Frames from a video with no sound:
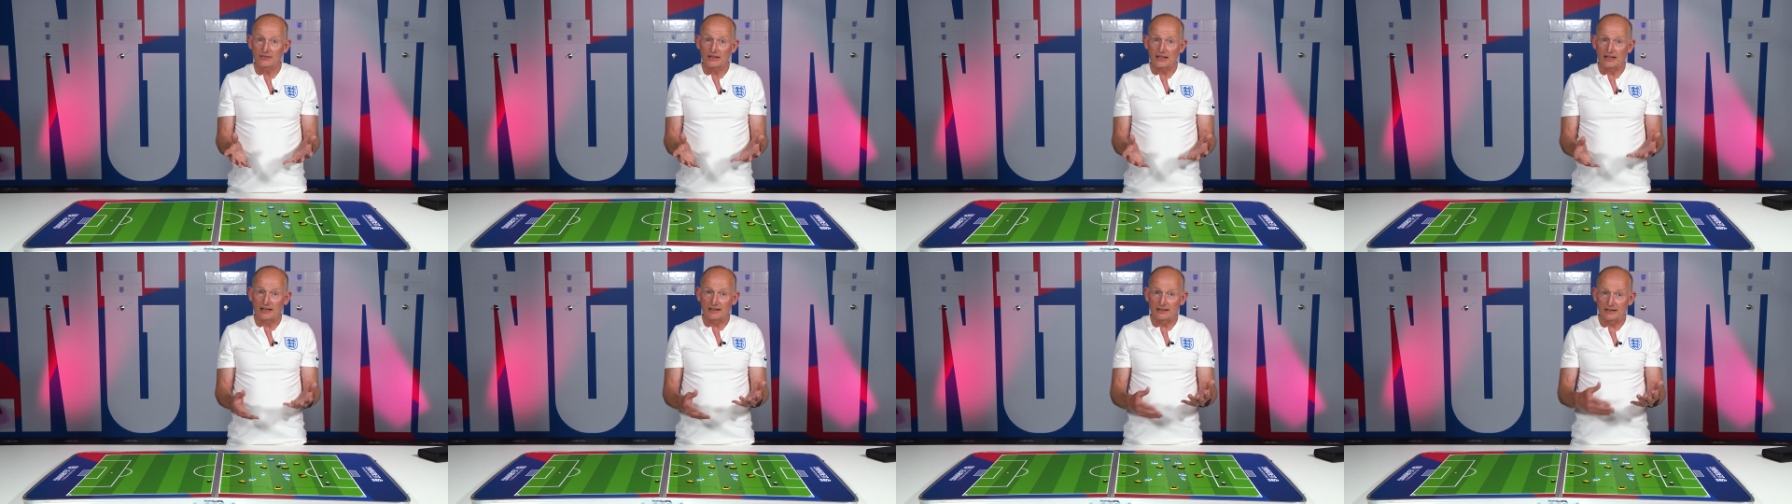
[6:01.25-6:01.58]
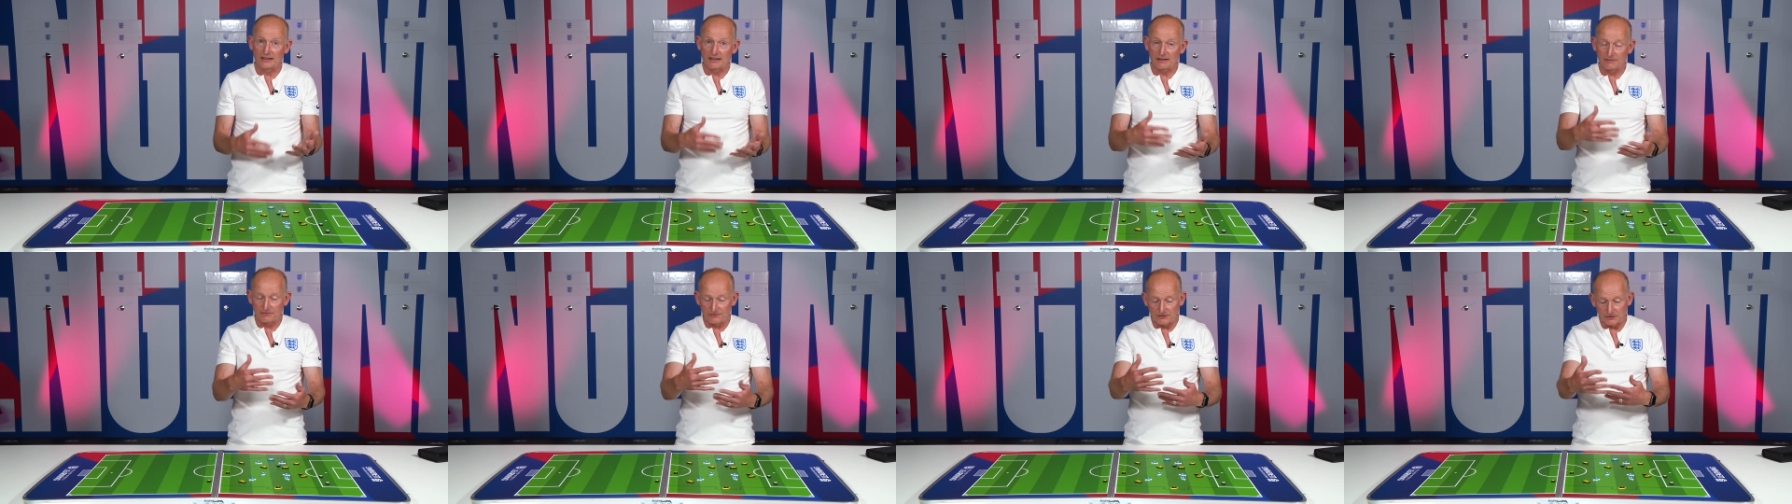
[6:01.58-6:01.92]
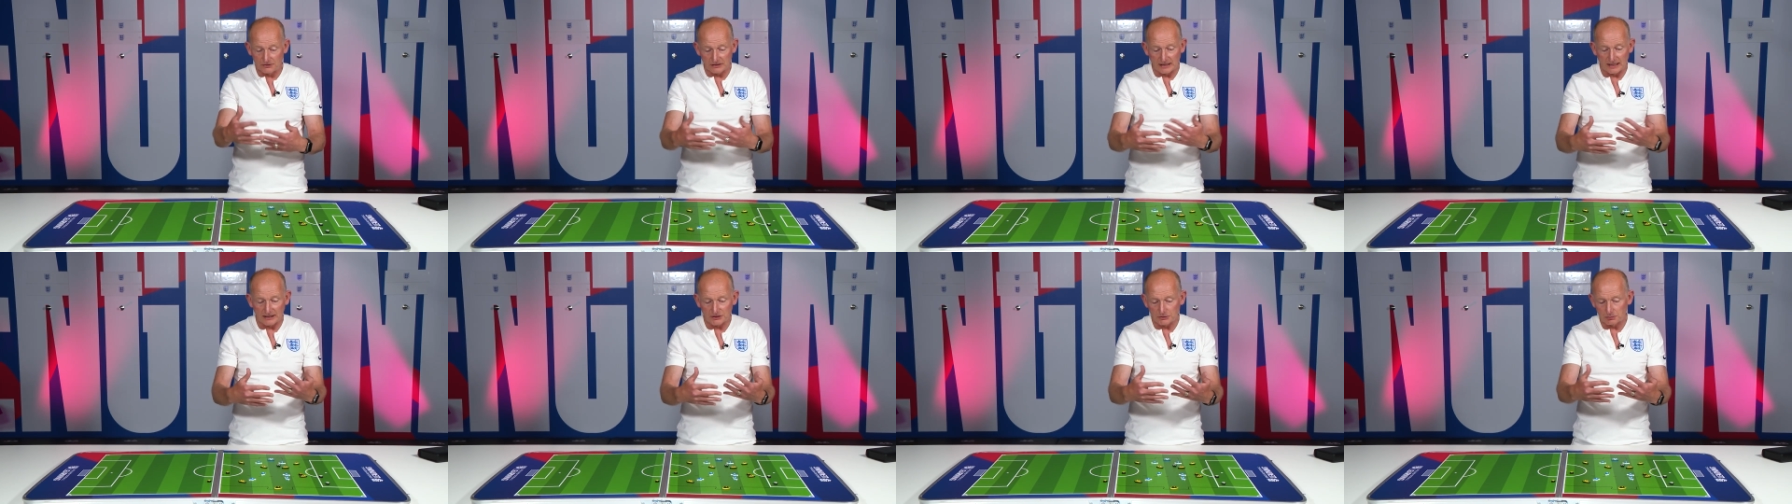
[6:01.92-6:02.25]
and
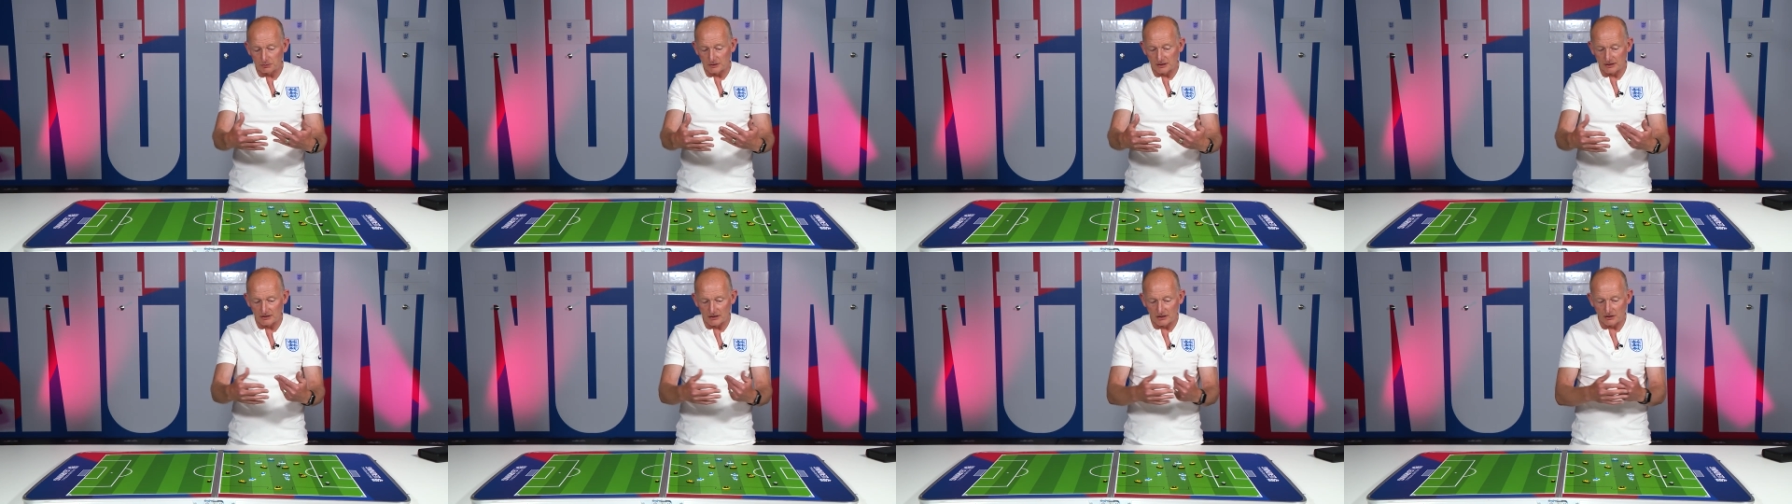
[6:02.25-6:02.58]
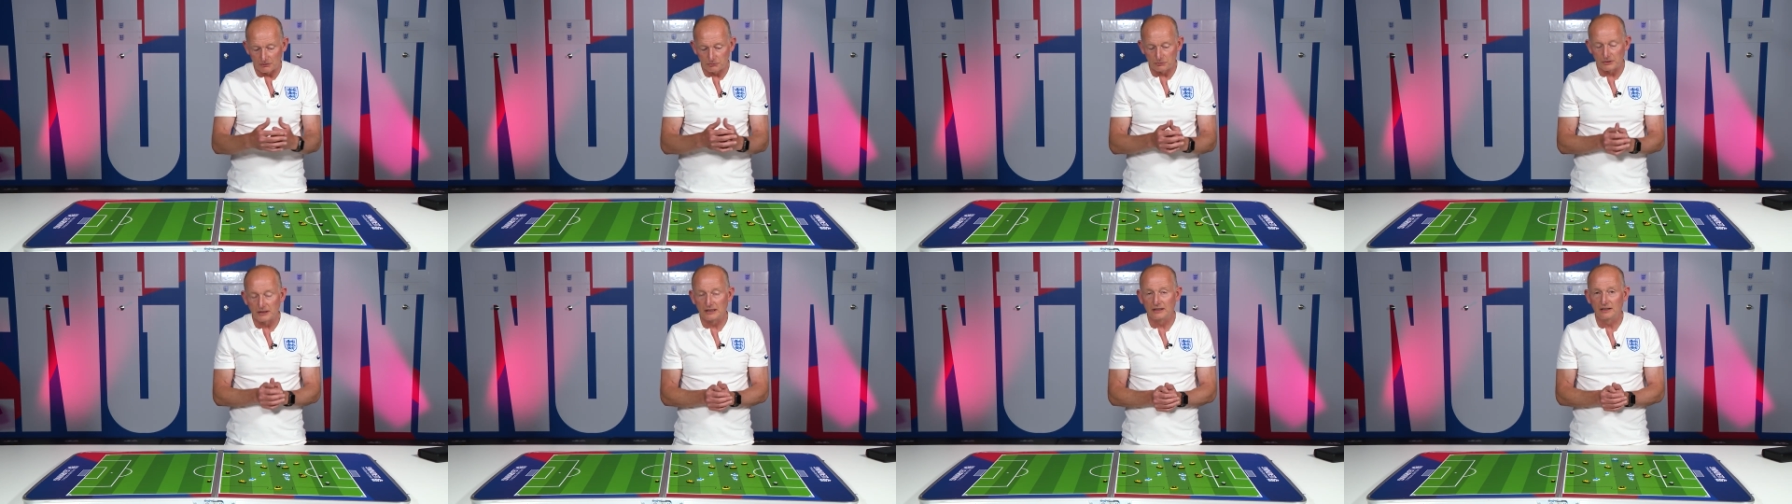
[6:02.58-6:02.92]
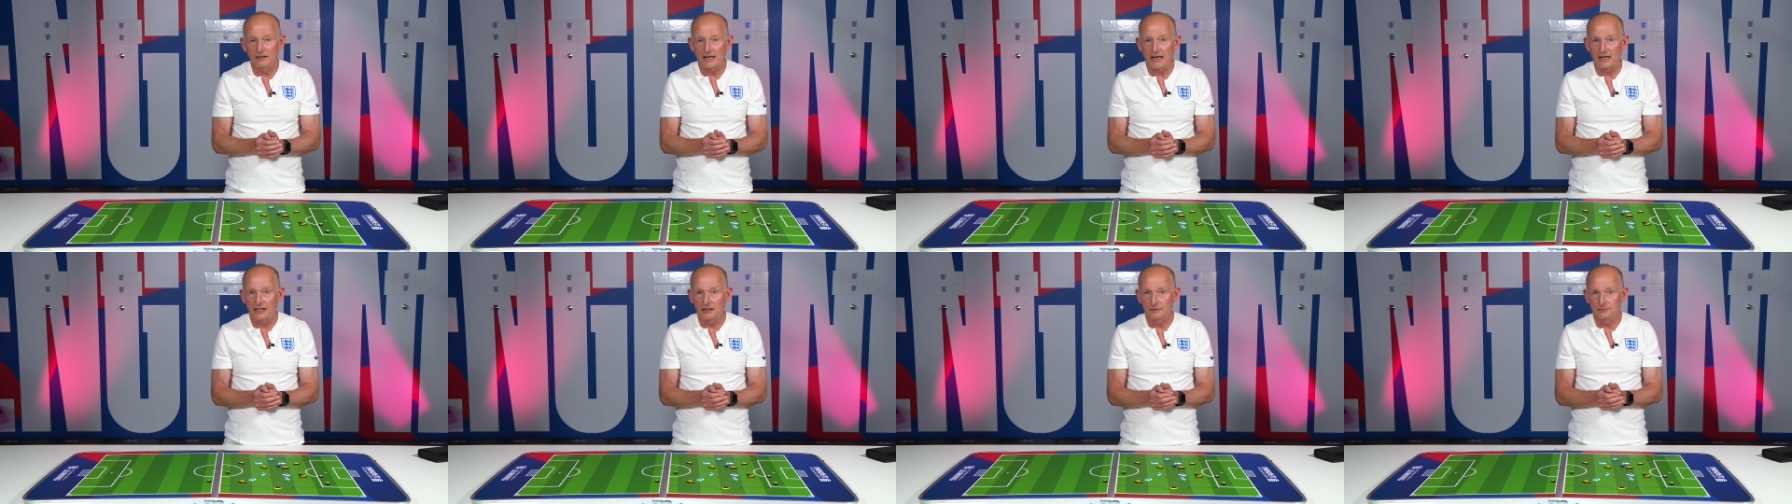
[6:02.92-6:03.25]
therefore that's where our
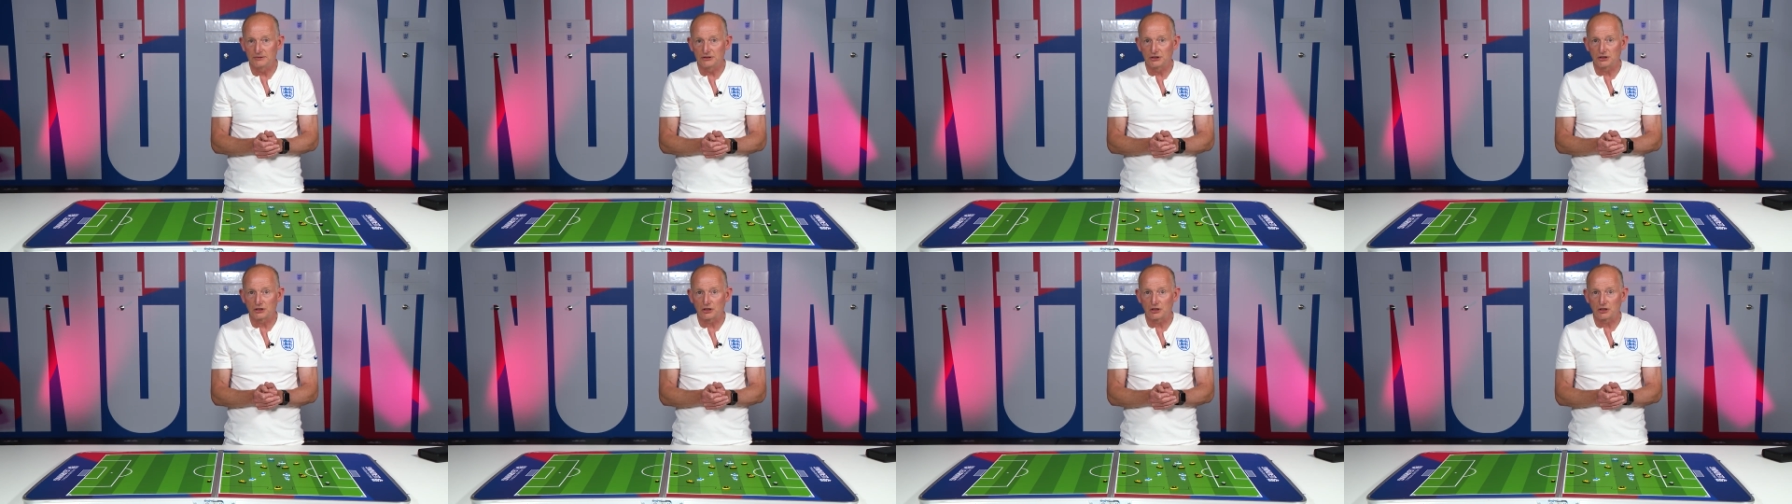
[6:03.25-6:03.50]
real element